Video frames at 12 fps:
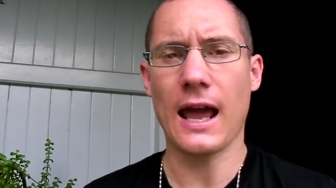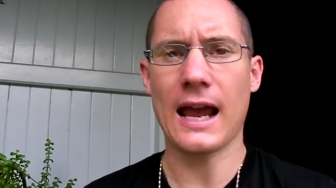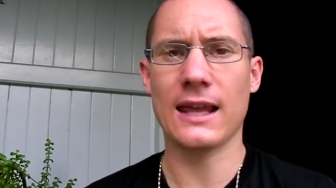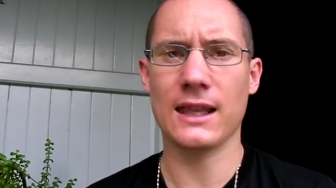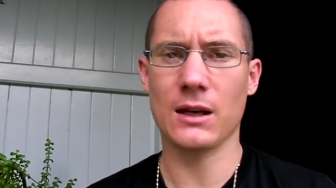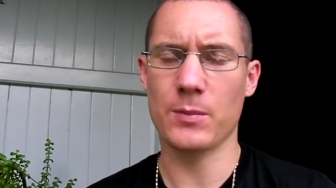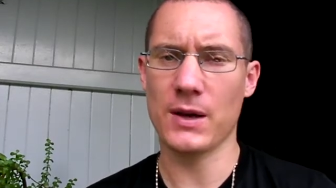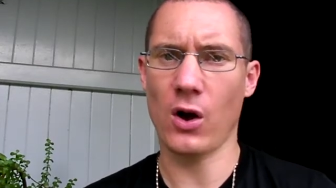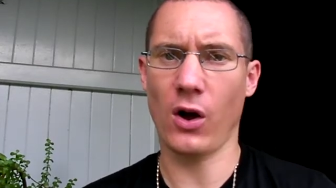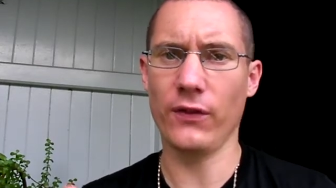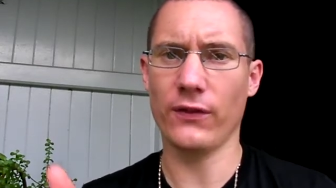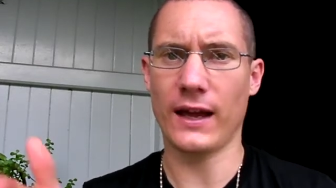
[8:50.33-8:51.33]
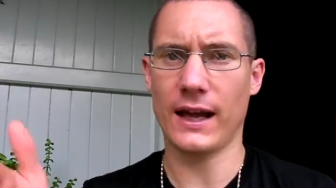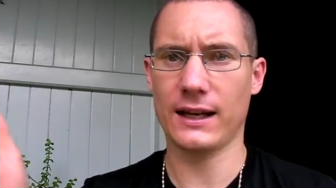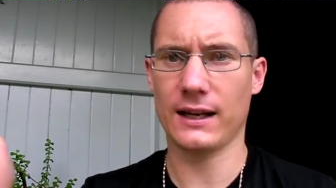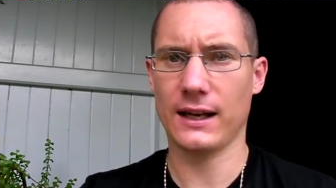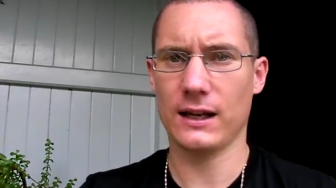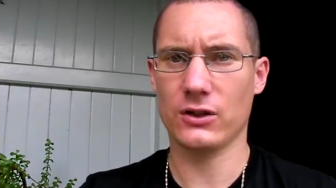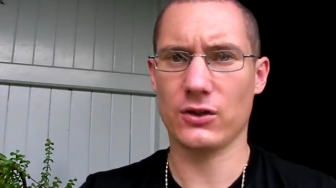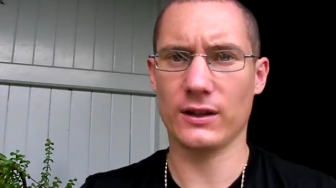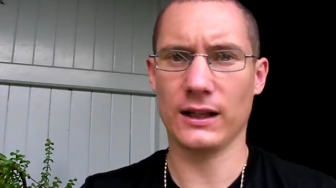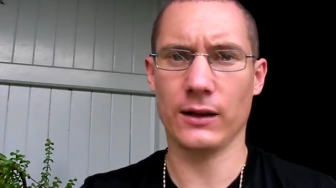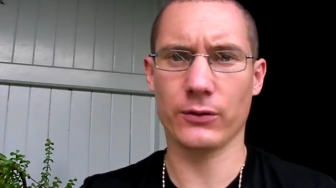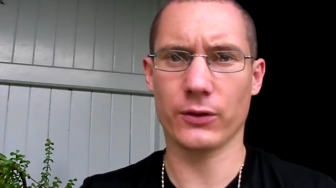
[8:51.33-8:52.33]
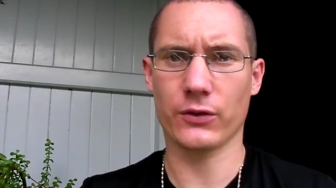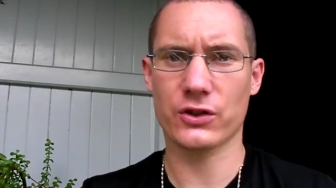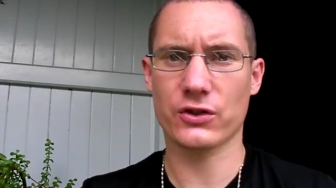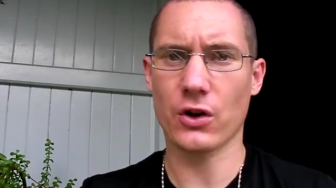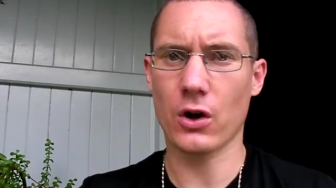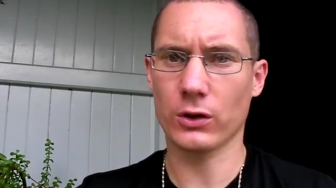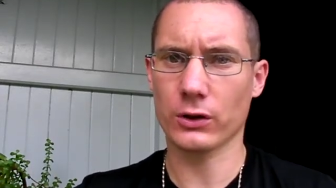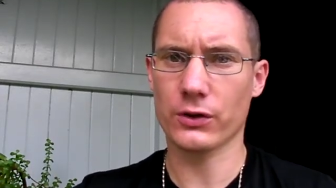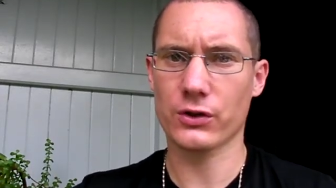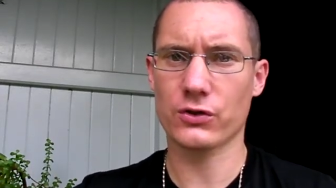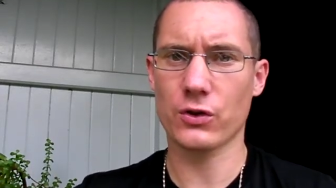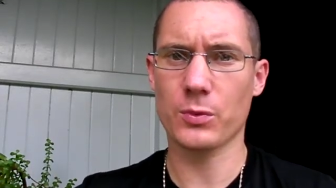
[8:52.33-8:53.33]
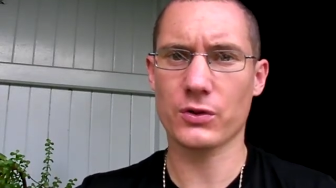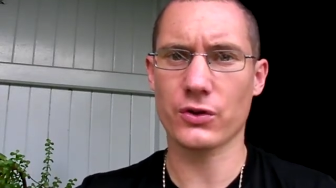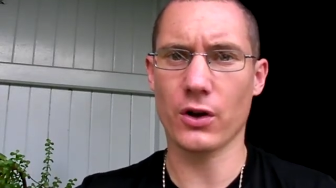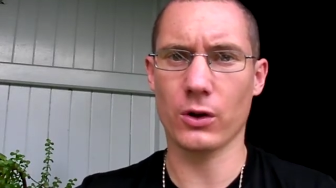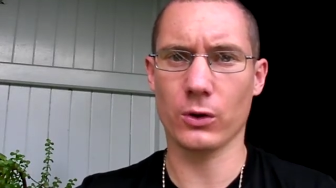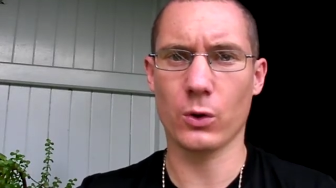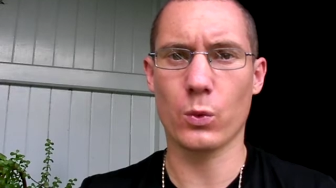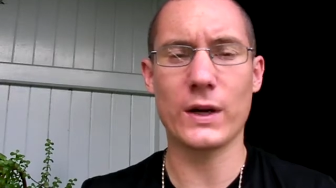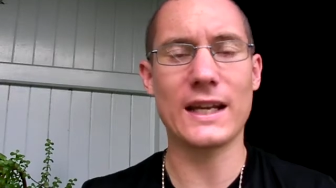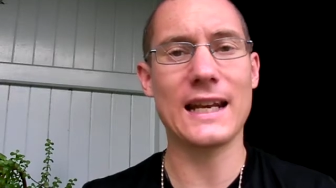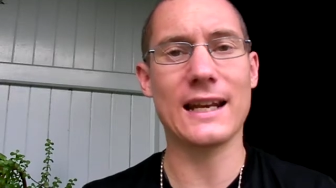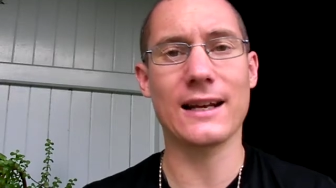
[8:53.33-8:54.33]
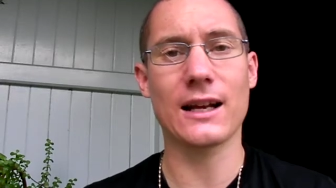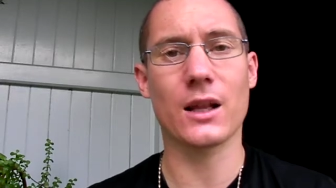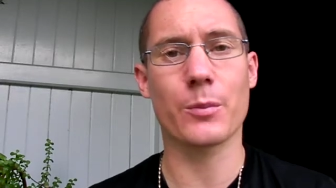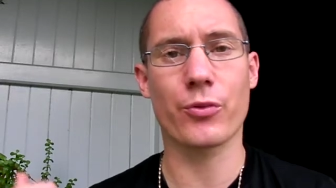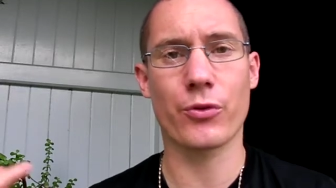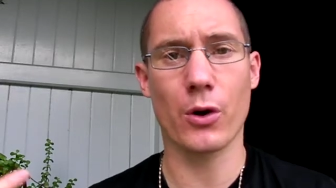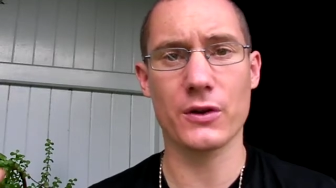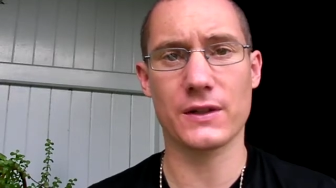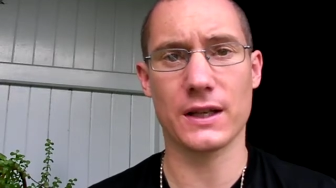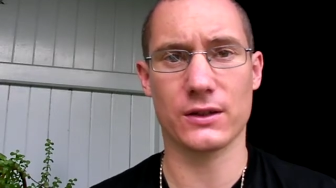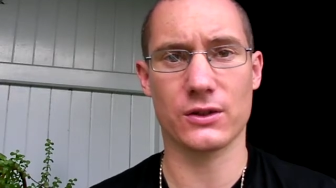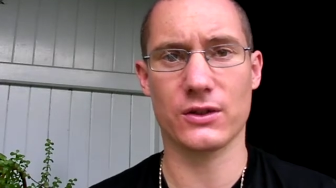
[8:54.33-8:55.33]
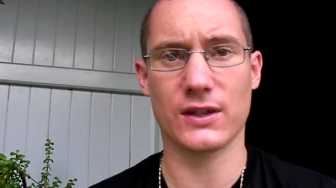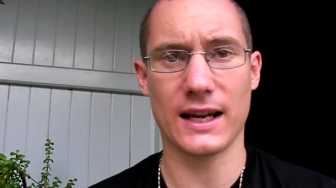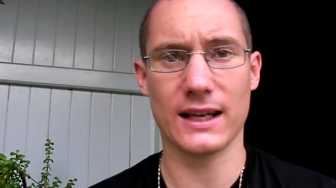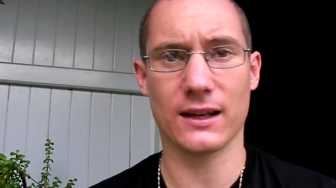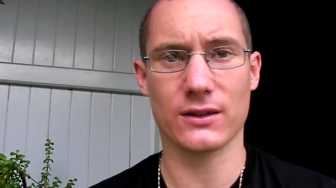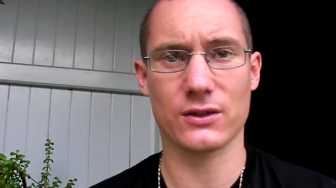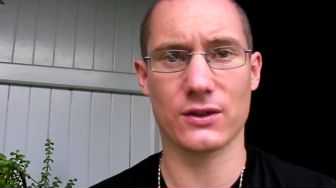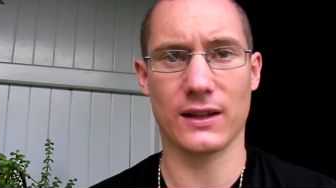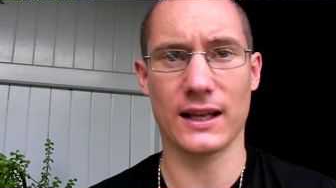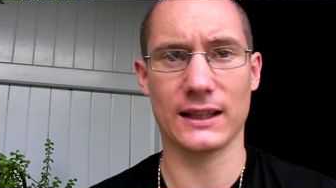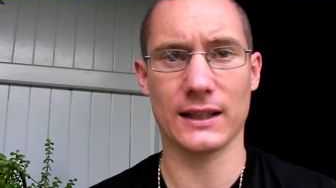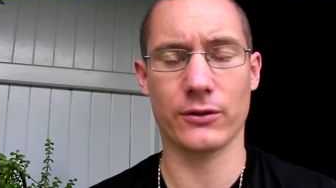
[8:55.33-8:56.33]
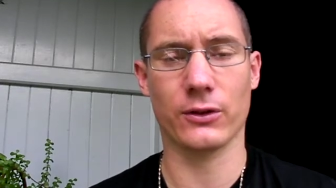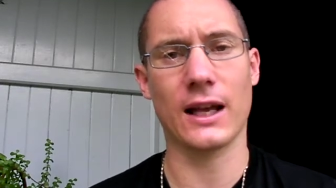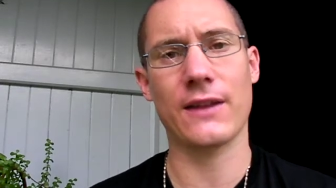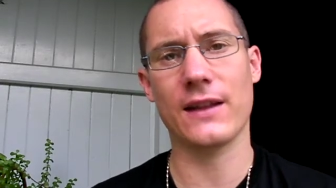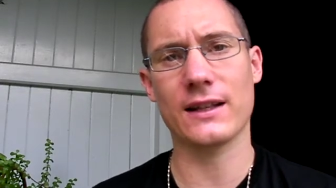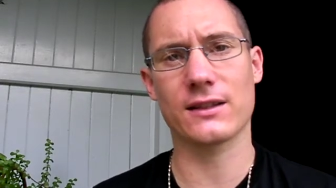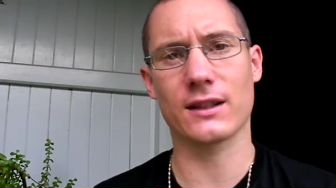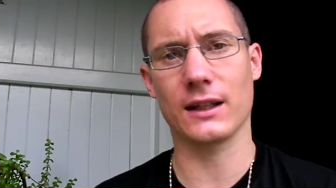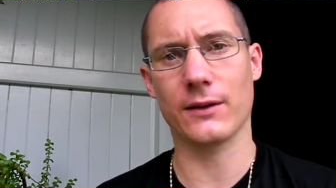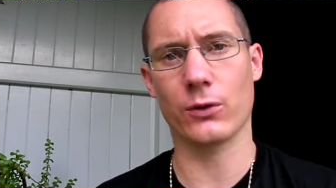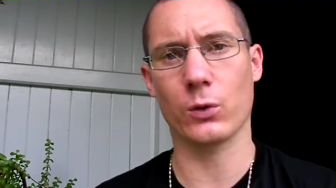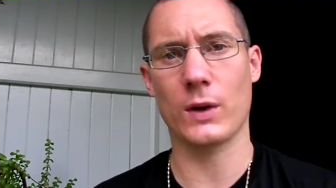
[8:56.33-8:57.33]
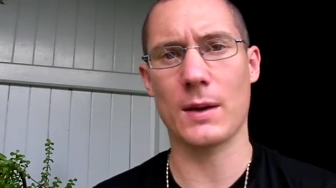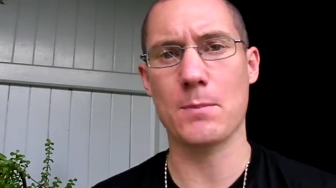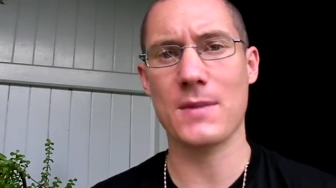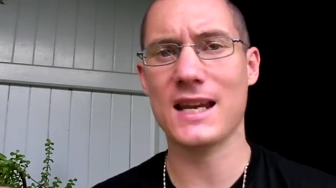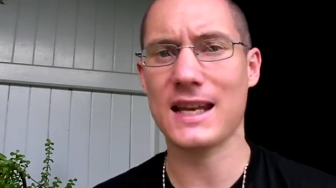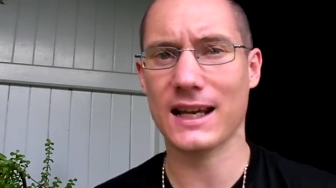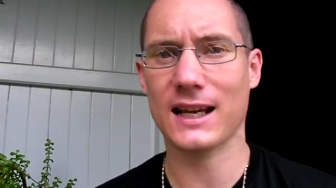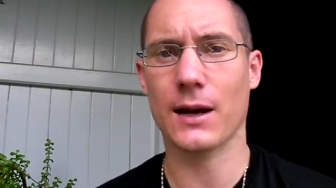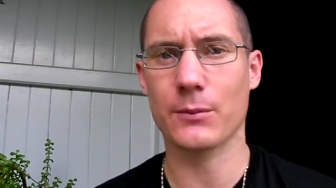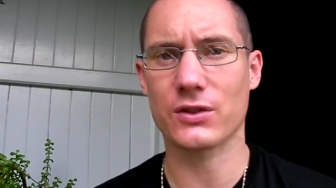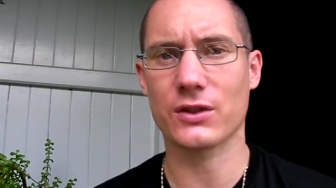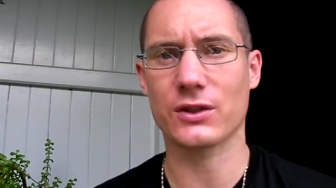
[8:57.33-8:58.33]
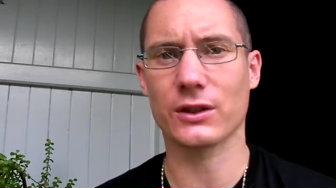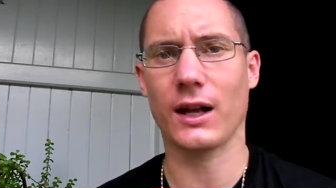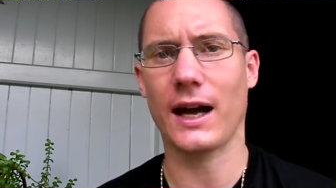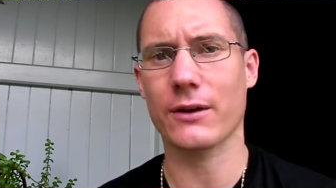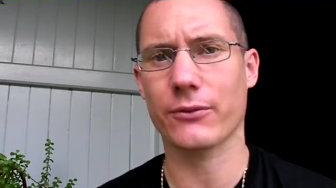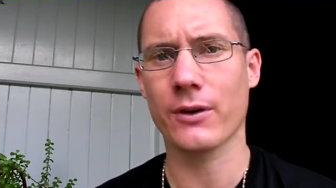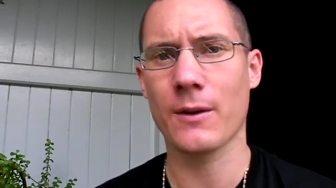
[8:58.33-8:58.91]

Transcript: And then beyond that, to the level of the soul and the super soul, we need another process to take us to that level, and that's the level where meaning comes into life.